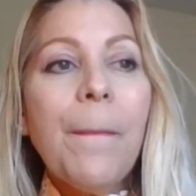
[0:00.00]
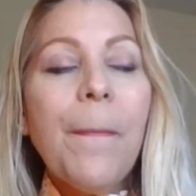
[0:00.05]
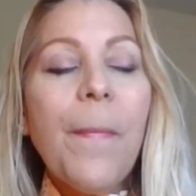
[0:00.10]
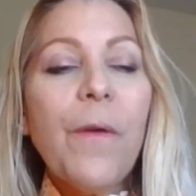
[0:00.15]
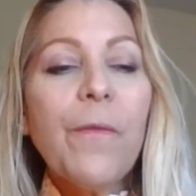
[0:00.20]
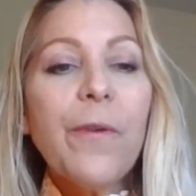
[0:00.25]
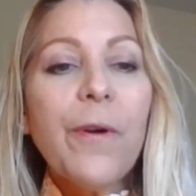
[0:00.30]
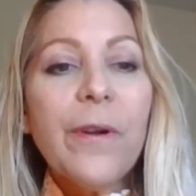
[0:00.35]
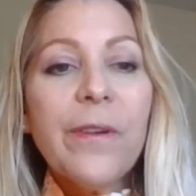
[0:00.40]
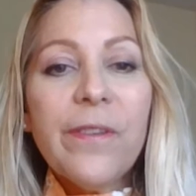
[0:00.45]

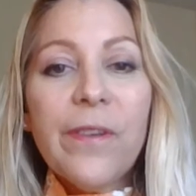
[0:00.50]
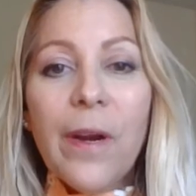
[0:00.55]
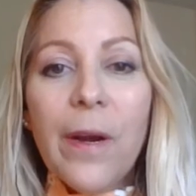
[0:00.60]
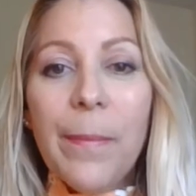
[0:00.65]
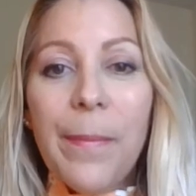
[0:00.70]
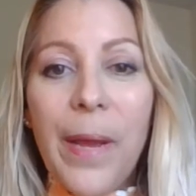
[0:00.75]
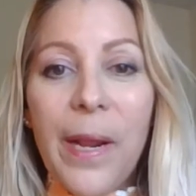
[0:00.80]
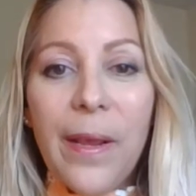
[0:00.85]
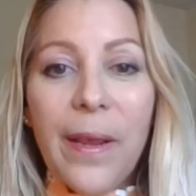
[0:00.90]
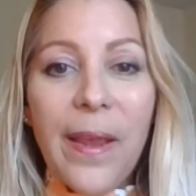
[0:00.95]
Of course, there are
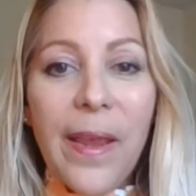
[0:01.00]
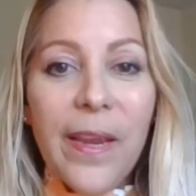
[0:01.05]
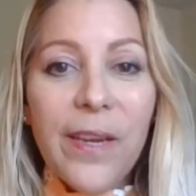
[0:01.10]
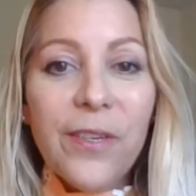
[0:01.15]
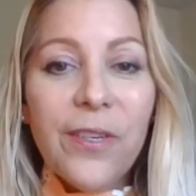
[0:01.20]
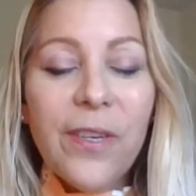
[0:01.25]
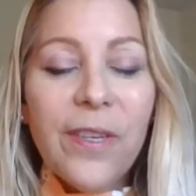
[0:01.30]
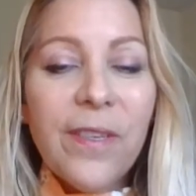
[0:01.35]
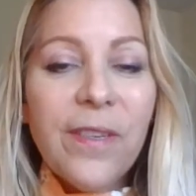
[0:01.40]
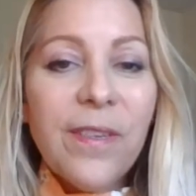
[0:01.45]

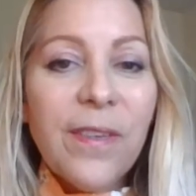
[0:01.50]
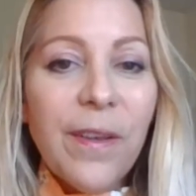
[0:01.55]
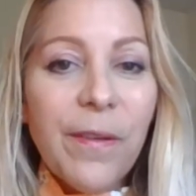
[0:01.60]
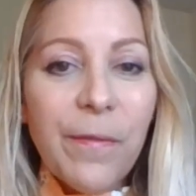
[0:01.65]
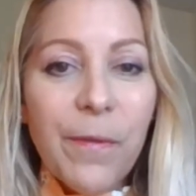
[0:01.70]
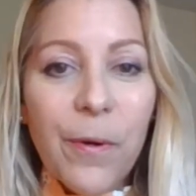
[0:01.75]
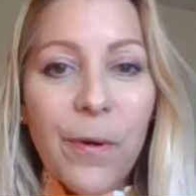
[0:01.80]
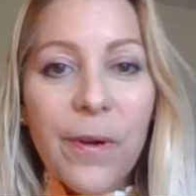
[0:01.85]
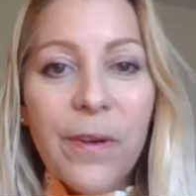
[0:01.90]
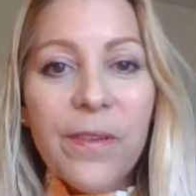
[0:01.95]
medications,
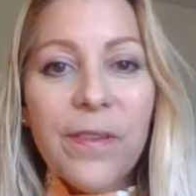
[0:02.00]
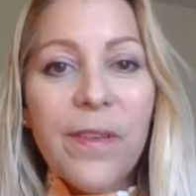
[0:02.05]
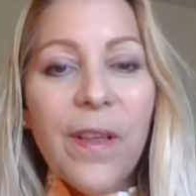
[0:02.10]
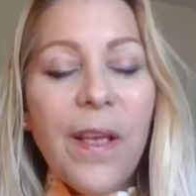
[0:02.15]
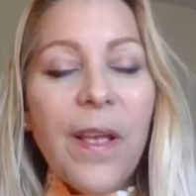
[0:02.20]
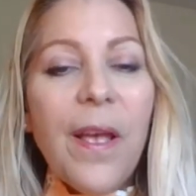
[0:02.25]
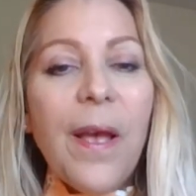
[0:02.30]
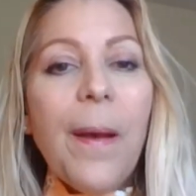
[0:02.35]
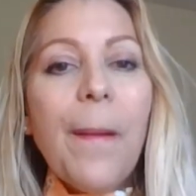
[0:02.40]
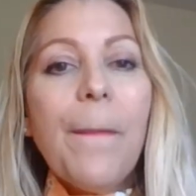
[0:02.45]
of course,
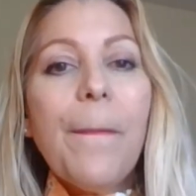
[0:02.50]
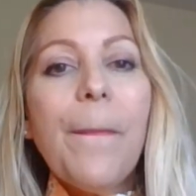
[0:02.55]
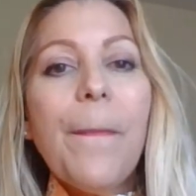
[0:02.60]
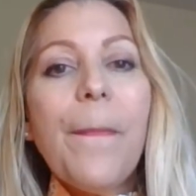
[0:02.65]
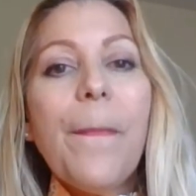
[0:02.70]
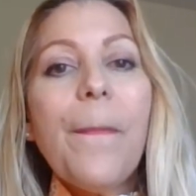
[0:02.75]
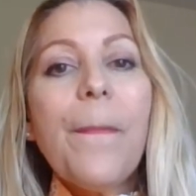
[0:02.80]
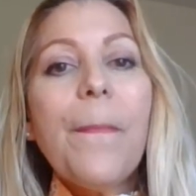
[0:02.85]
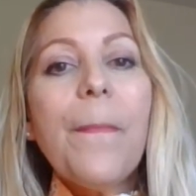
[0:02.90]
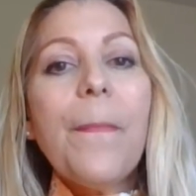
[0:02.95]

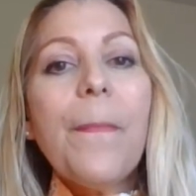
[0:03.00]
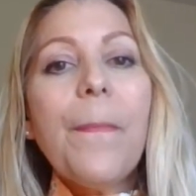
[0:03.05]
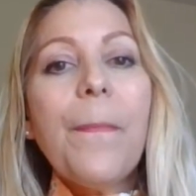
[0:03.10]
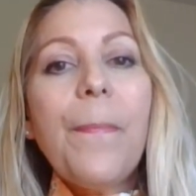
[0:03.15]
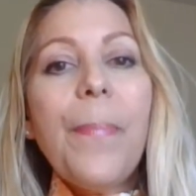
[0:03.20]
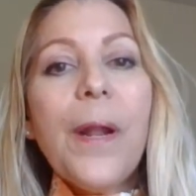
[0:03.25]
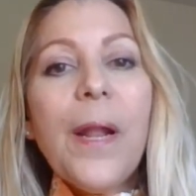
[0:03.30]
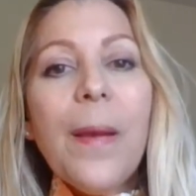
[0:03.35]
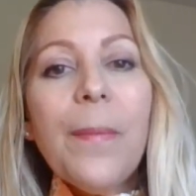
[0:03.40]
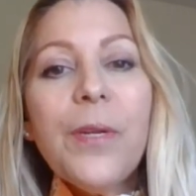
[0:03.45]

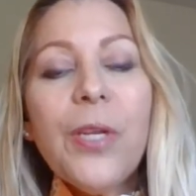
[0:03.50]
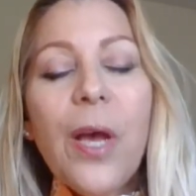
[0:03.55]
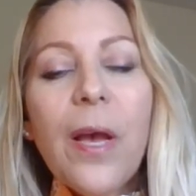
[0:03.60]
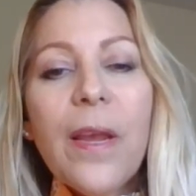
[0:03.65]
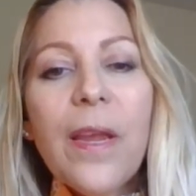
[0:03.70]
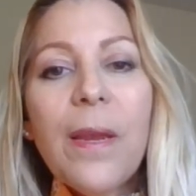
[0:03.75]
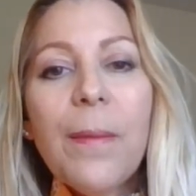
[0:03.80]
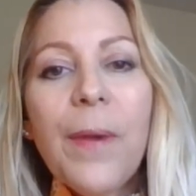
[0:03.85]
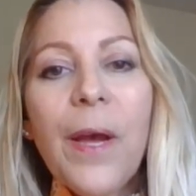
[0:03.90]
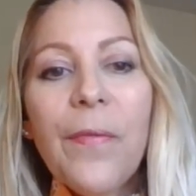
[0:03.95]
but I'm
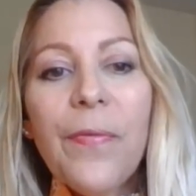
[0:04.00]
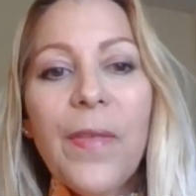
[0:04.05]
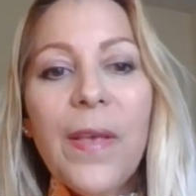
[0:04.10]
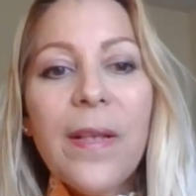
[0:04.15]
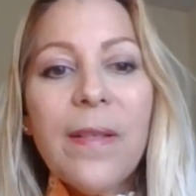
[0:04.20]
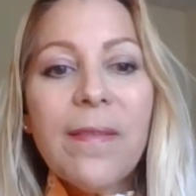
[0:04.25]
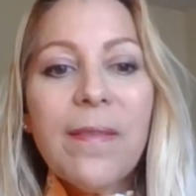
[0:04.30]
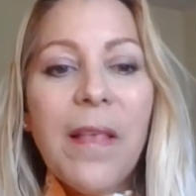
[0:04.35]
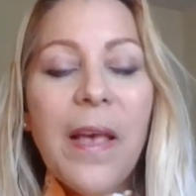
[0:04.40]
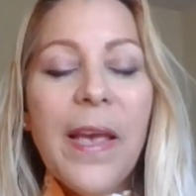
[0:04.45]
talking about
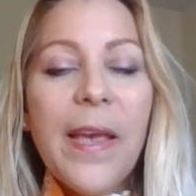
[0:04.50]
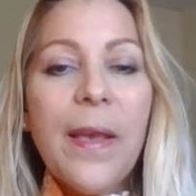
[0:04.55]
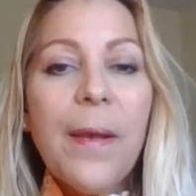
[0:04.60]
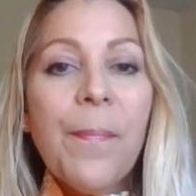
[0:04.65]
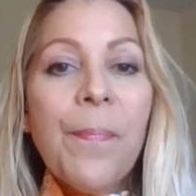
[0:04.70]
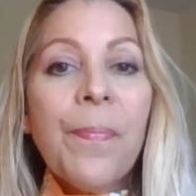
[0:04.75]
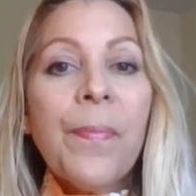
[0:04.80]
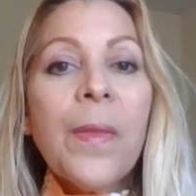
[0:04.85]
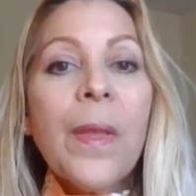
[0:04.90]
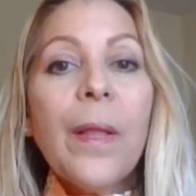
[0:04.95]
things like
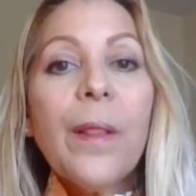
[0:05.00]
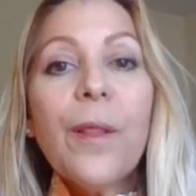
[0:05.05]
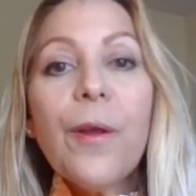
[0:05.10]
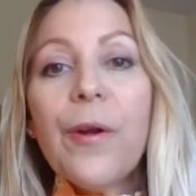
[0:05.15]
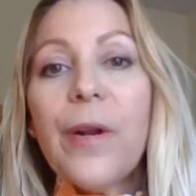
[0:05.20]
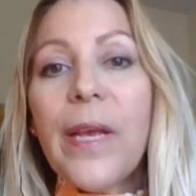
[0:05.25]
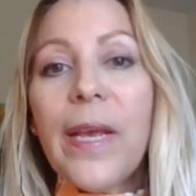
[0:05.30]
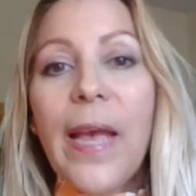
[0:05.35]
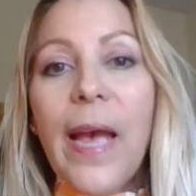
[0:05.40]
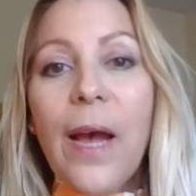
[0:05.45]

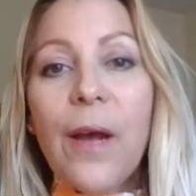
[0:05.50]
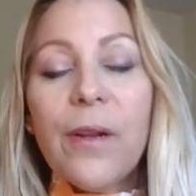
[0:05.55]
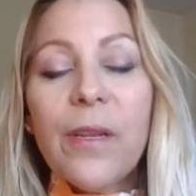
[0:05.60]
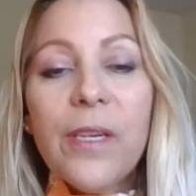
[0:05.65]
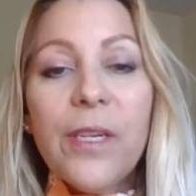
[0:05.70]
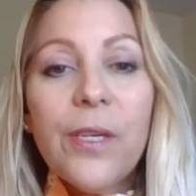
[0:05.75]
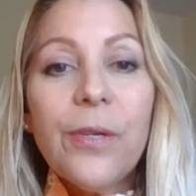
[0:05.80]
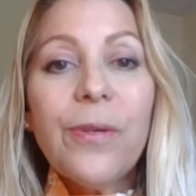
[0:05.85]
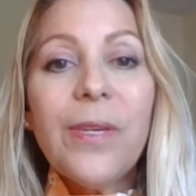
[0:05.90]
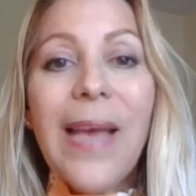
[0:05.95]
learning how to
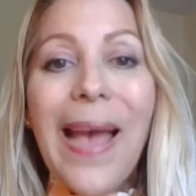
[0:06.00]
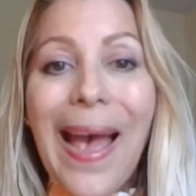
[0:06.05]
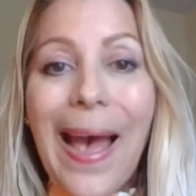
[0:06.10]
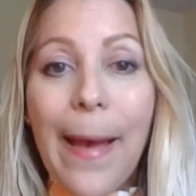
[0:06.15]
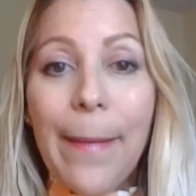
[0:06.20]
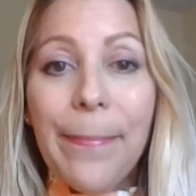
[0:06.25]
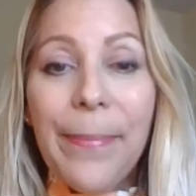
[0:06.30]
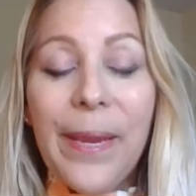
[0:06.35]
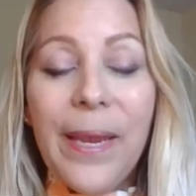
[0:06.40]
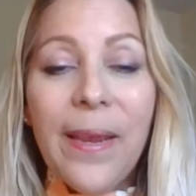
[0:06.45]
do
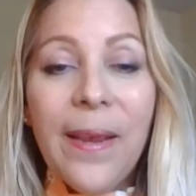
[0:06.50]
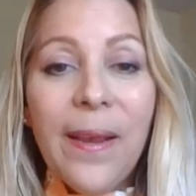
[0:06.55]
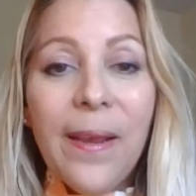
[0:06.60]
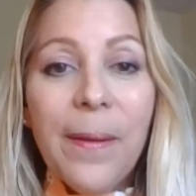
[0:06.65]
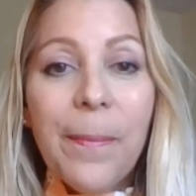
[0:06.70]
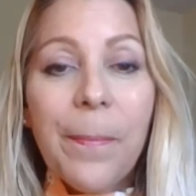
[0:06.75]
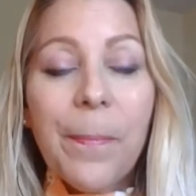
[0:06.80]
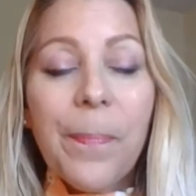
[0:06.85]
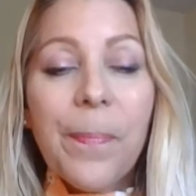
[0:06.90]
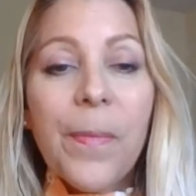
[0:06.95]

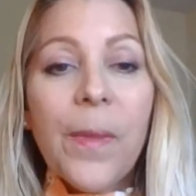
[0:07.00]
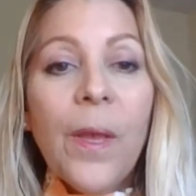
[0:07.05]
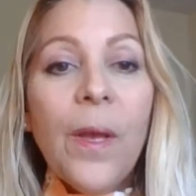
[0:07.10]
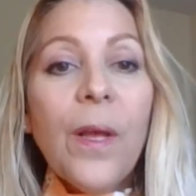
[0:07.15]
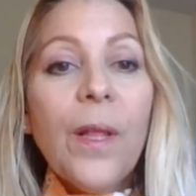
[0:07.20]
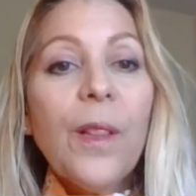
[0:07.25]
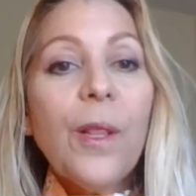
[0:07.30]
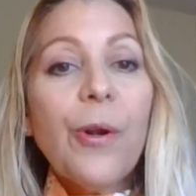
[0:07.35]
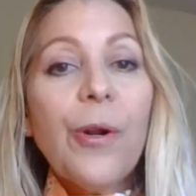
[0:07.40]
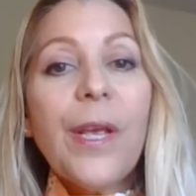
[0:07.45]
tapping,
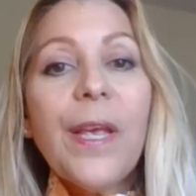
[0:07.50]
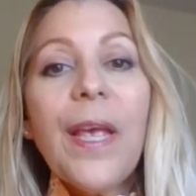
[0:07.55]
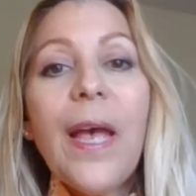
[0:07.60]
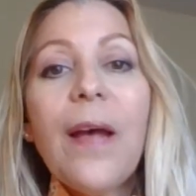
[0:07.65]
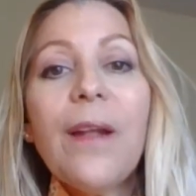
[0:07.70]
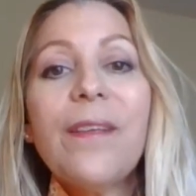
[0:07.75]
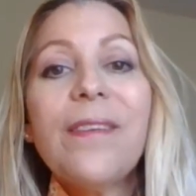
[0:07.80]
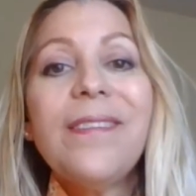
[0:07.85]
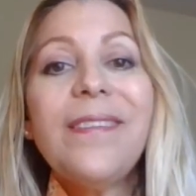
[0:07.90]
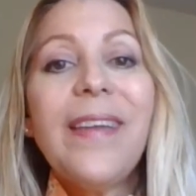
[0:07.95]
learning
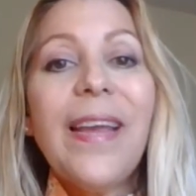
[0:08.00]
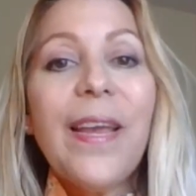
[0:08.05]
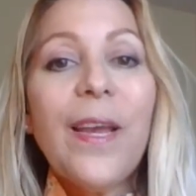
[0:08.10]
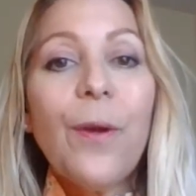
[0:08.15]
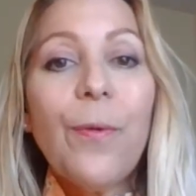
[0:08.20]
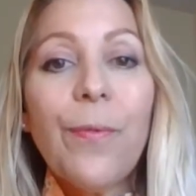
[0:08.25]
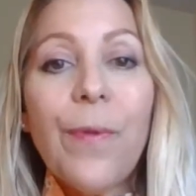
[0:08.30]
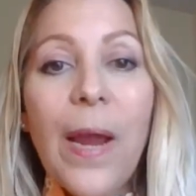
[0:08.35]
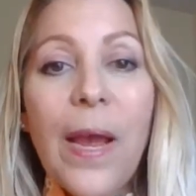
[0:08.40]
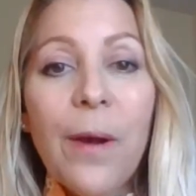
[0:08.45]
how to stay
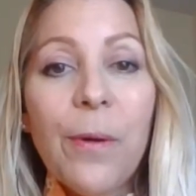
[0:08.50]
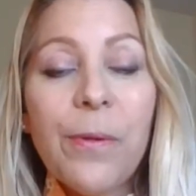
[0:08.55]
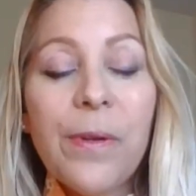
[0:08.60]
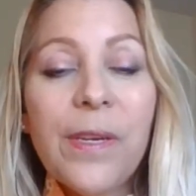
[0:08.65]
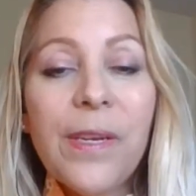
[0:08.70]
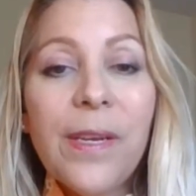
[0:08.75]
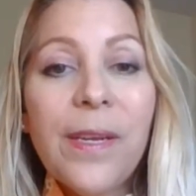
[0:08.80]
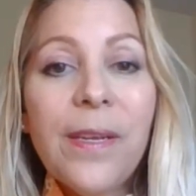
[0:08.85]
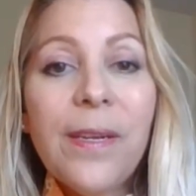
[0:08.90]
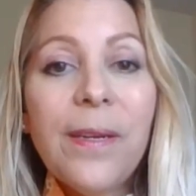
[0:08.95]

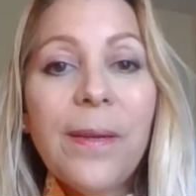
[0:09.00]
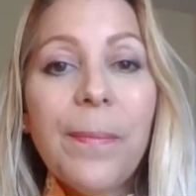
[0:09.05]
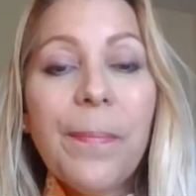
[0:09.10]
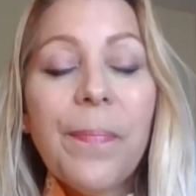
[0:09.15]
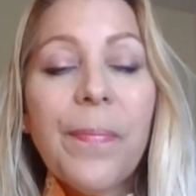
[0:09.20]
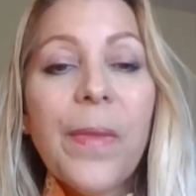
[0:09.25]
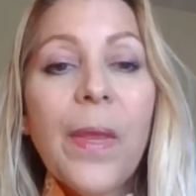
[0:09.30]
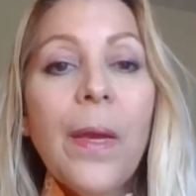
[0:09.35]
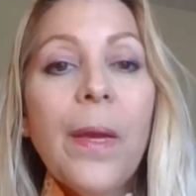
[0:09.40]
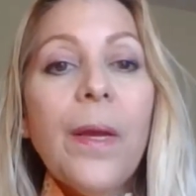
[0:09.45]
grounded,
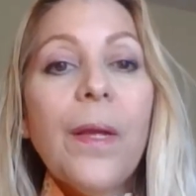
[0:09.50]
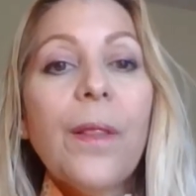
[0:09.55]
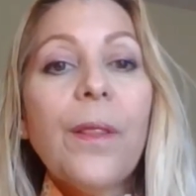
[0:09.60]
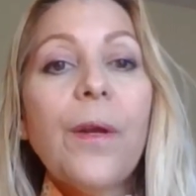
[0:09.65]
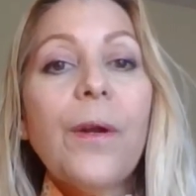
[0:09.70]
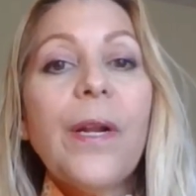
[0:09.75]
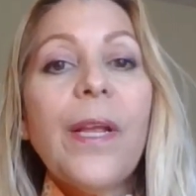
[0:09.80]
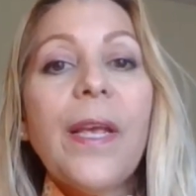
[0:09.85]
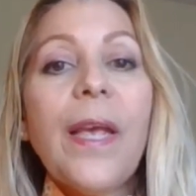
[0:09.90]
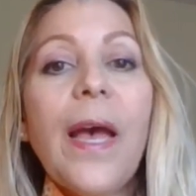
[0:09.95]

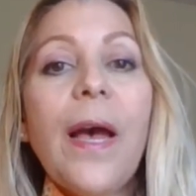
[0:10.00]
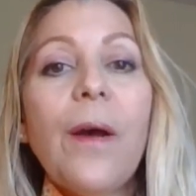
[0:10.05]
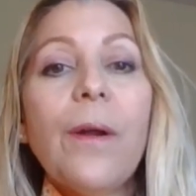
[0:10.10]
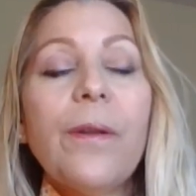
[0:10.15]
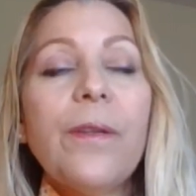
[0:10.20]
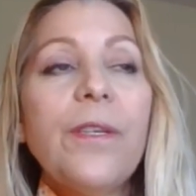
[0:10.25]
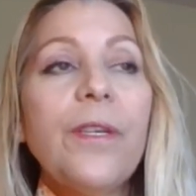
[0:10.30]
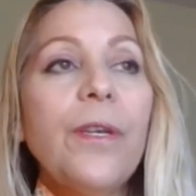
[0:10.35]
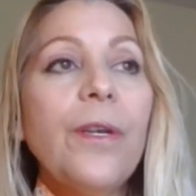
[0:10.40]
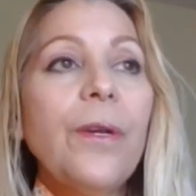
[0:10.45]
learning how
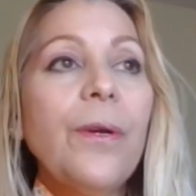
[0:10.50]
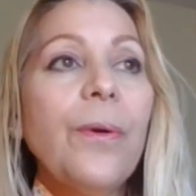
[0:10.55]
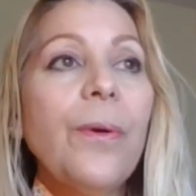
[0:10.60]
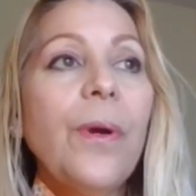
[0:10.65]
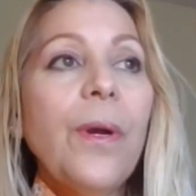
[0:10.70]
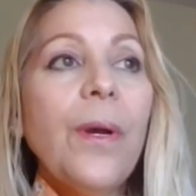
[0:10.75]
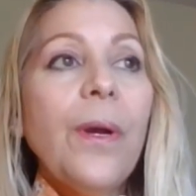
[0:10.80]
to